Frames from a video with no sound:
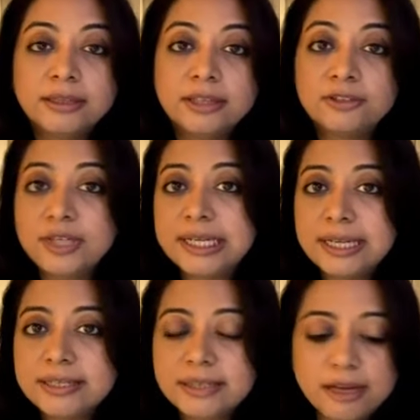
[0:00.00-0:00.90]
Now, 3
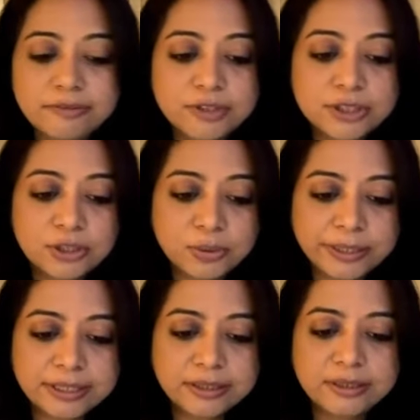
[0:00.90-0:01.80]
days after
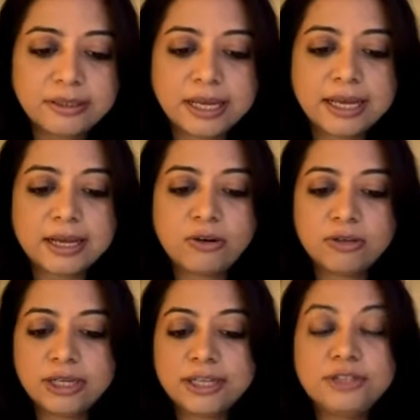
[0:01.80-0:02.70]
Twitter,
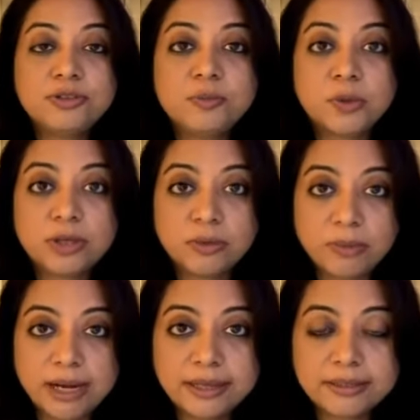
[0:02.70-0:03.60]
online news portal
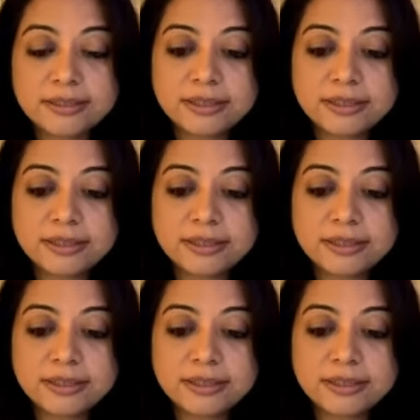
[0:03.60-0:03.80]
Wire,